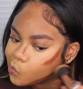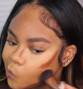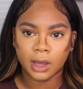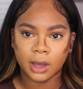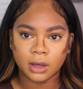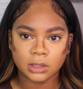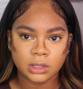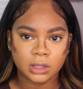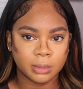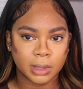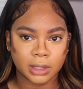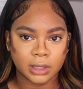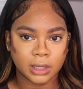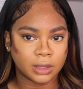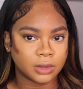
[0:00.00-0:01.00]
Now to
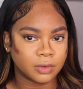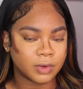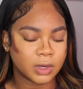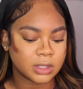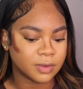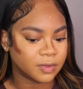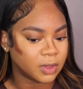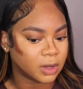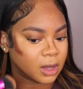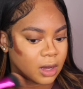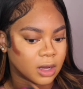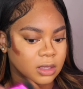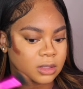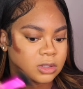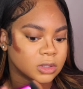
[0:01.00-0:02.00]
blend out the rest of the
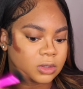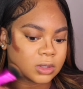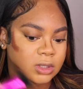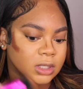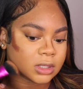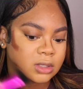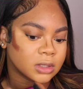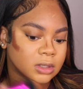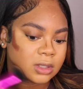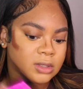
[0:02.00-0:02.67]
contour.